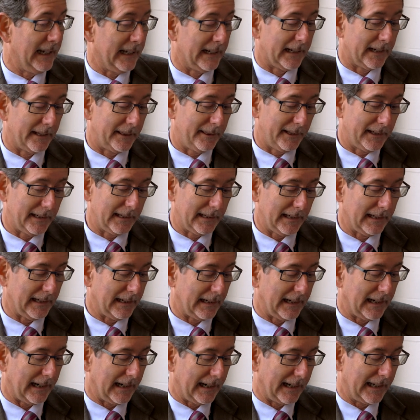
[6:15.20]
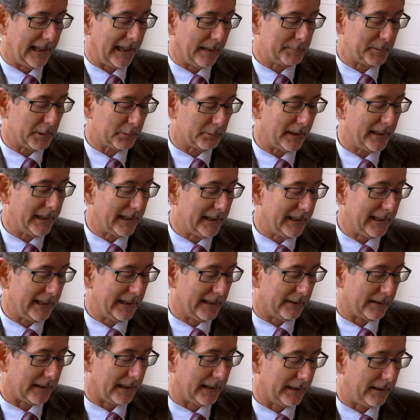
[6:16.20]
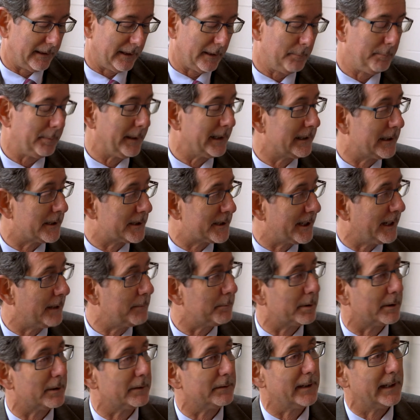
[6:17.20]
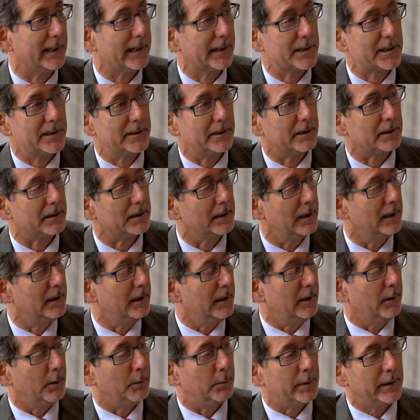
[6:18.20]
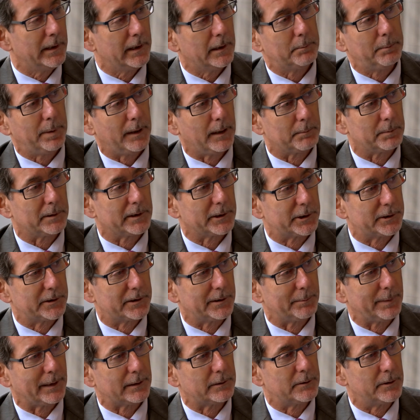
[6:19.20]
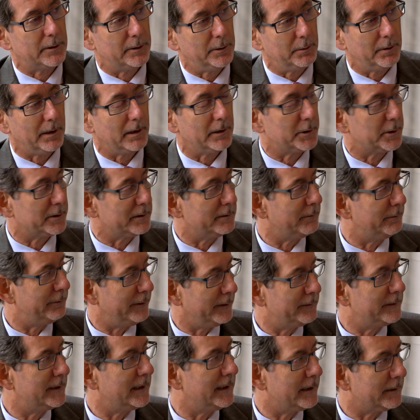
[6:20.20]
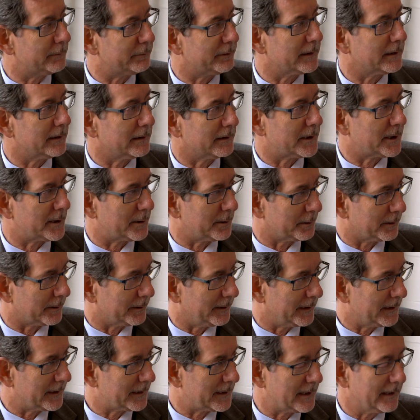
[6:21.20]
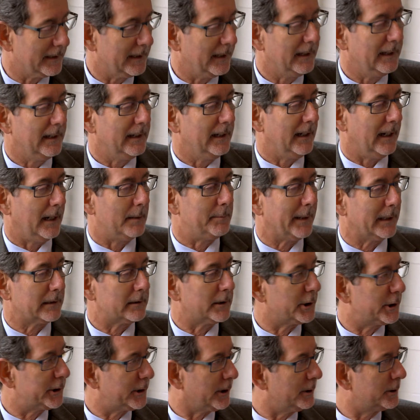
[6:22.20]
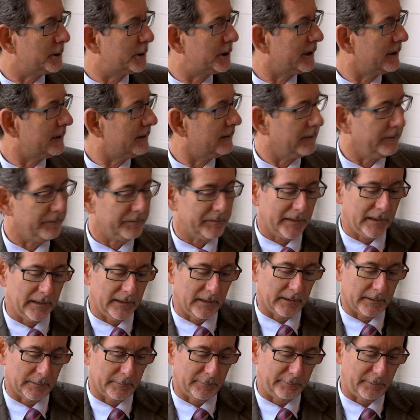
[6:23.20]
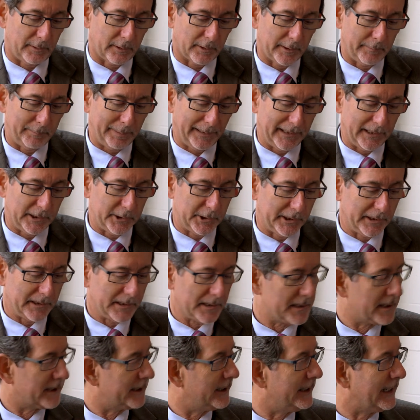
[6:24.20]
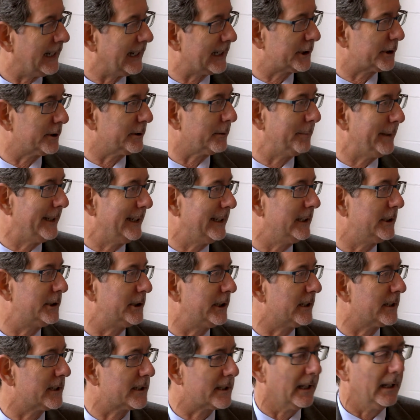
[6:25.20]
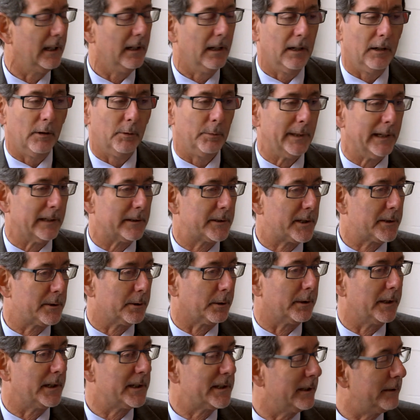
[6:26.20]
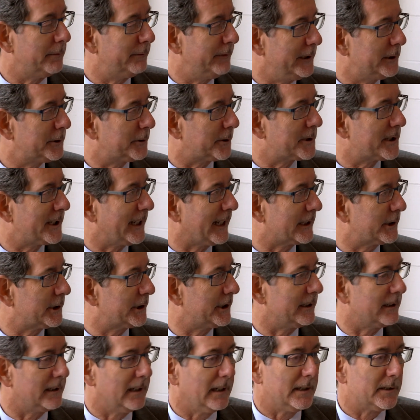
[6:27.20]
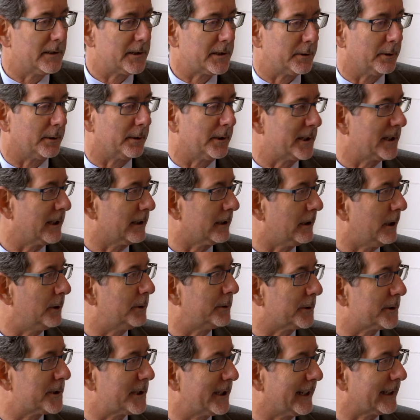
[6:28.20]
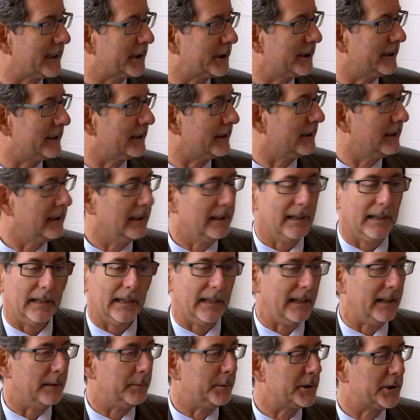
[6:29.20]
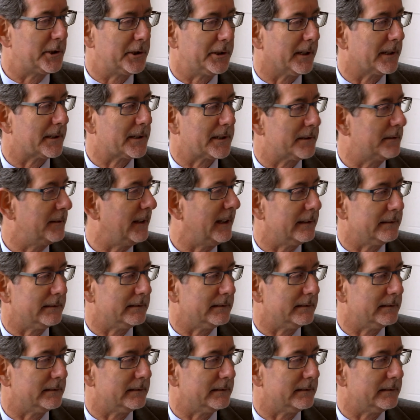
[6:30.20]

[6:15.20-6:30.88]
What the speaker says: And I think I kept a running count. I think by December of last year, we had published about 250 different stories about Khashoggi on the foreign pages, the national pages. We had stories in the feature section, stories in the local section. It was just